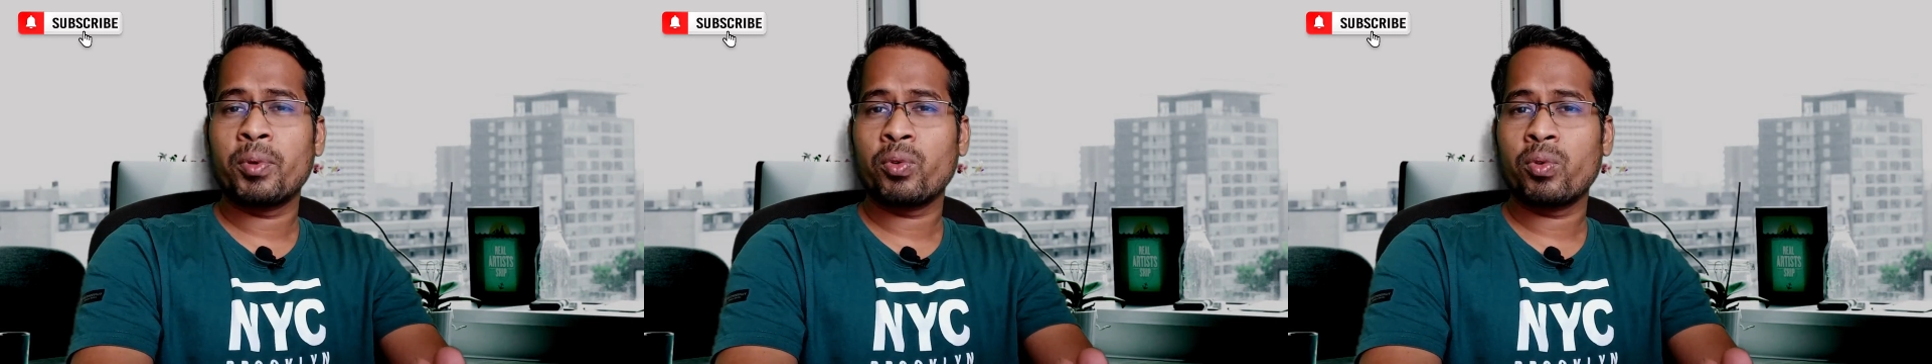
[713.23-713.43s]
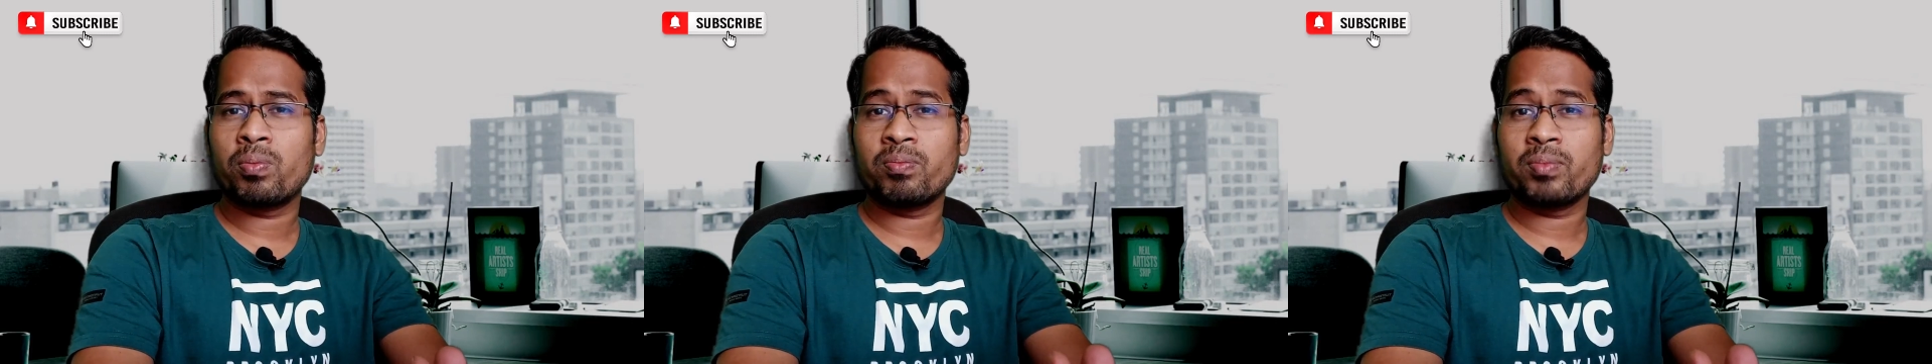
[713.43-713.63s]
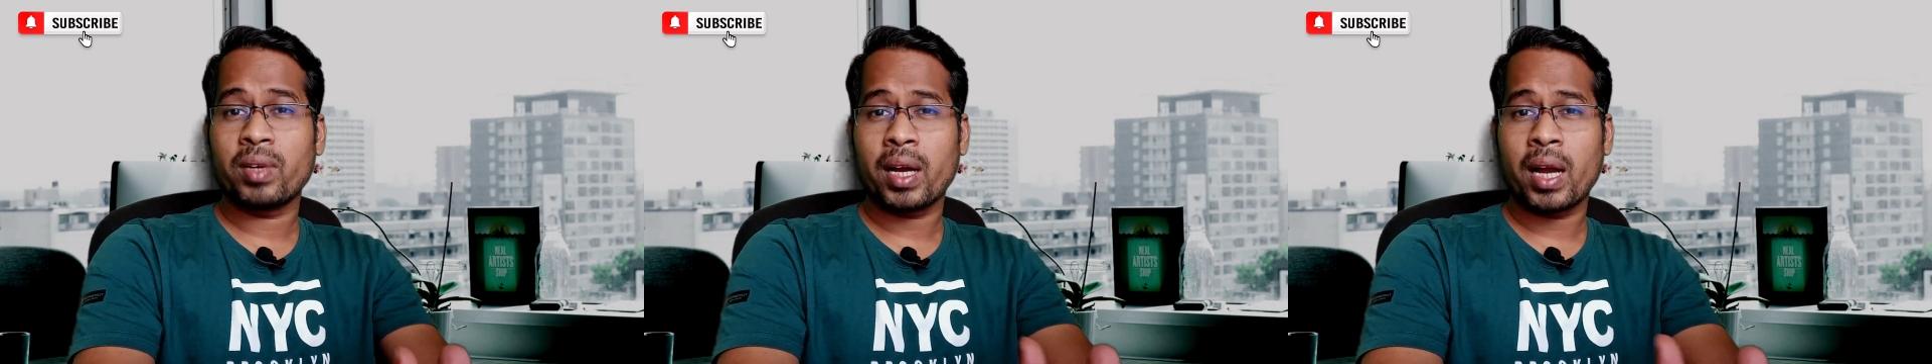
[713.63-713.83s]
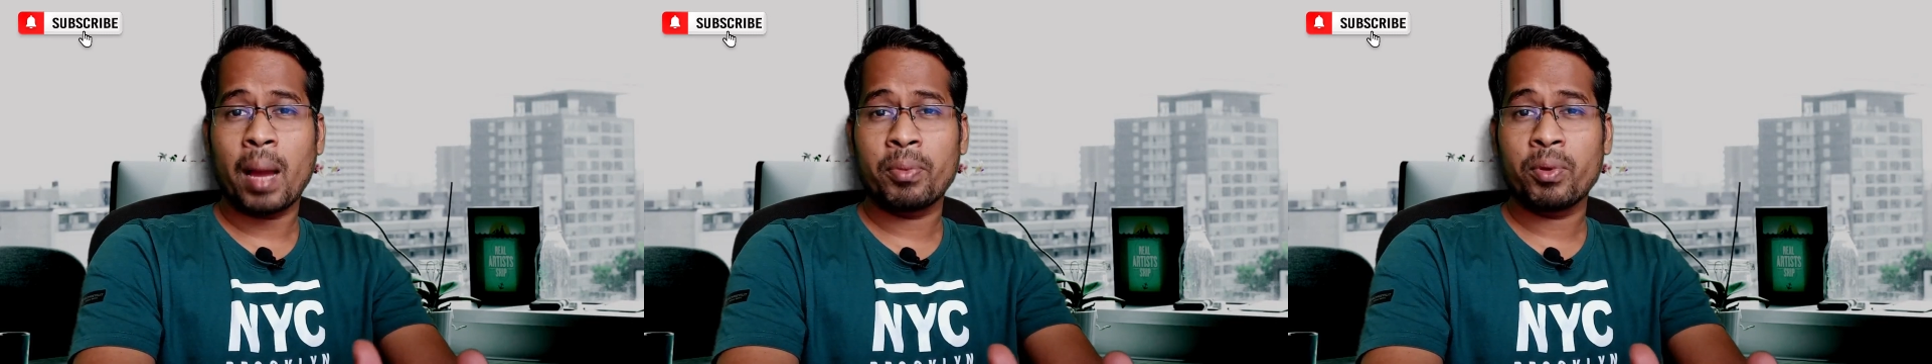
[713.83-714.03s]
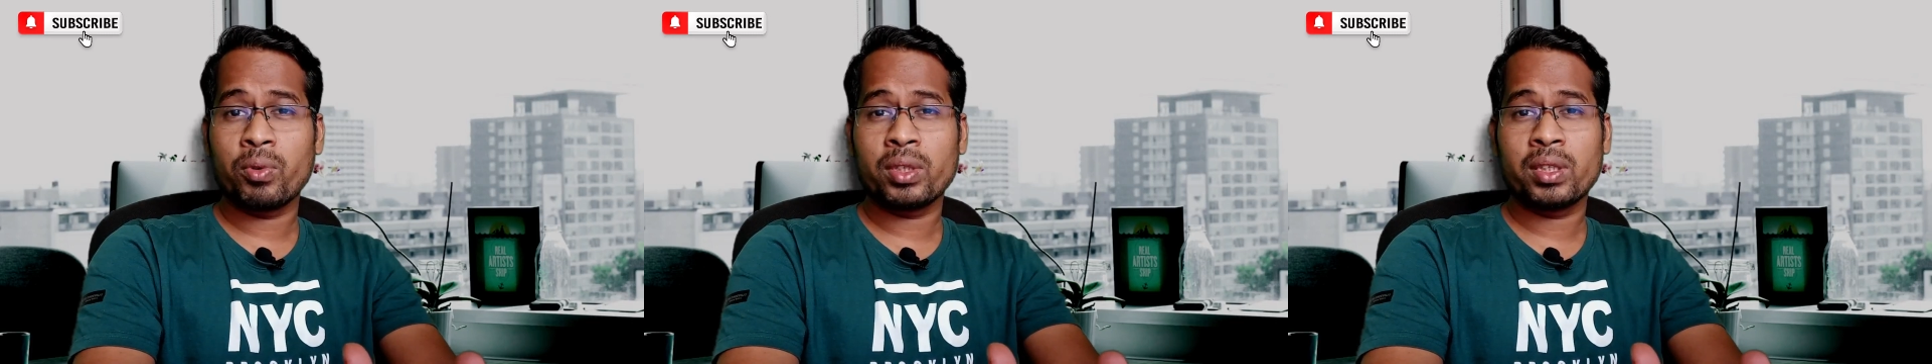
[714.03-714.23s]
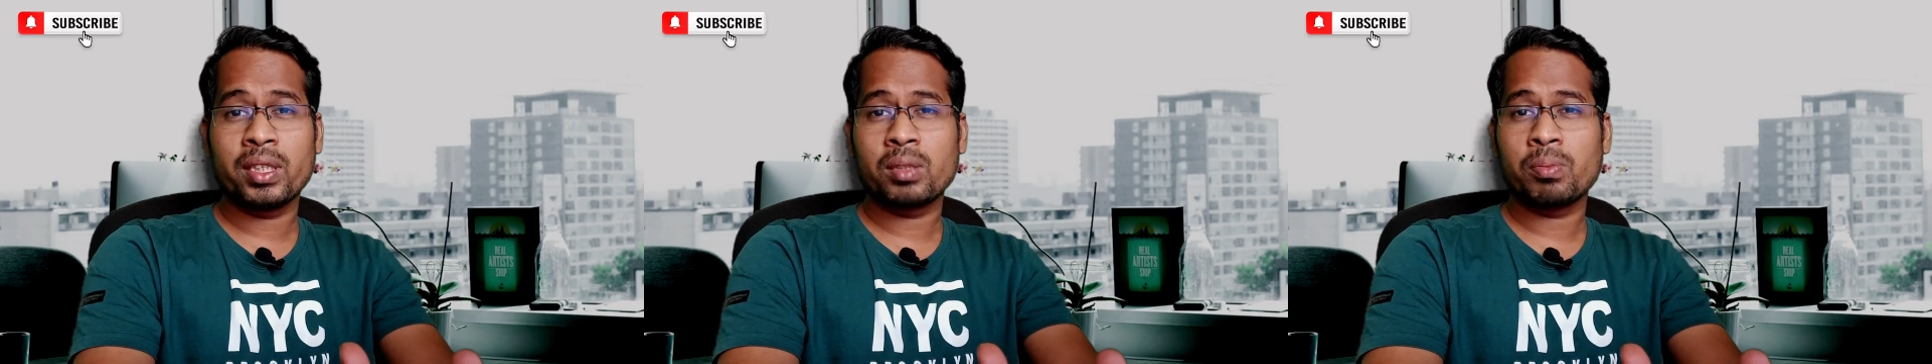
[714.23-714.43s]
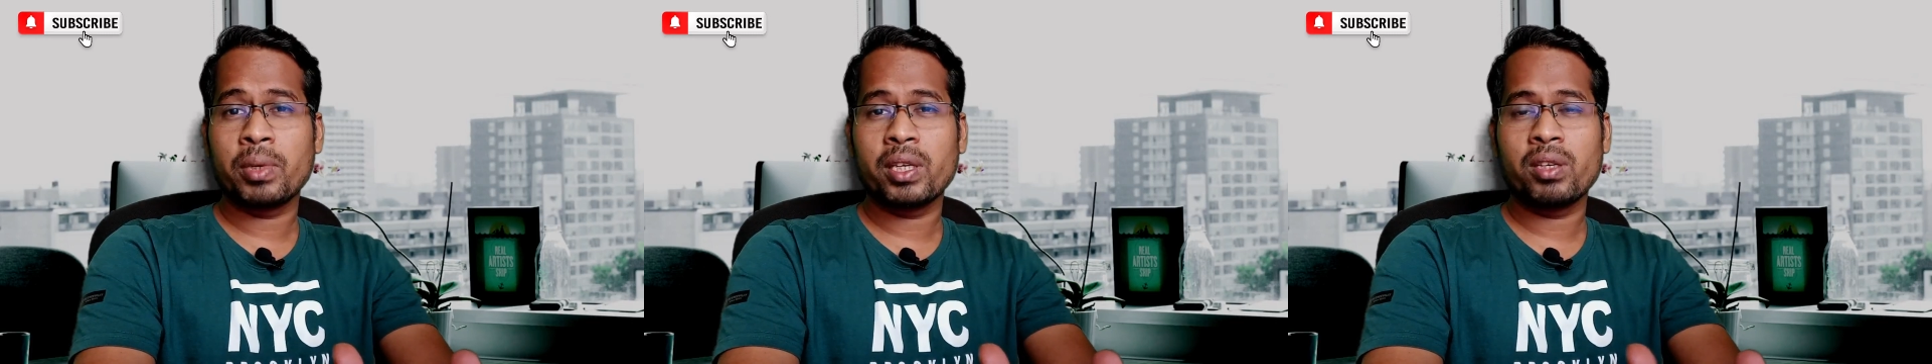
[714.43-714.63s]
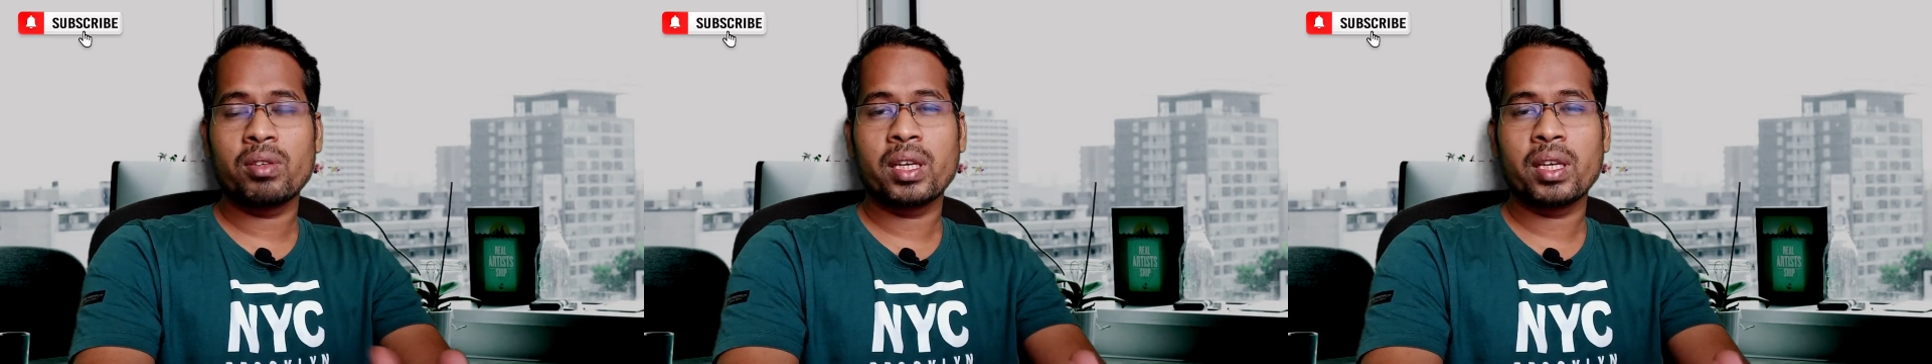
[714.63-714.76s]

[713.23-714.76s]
you're happy with this video,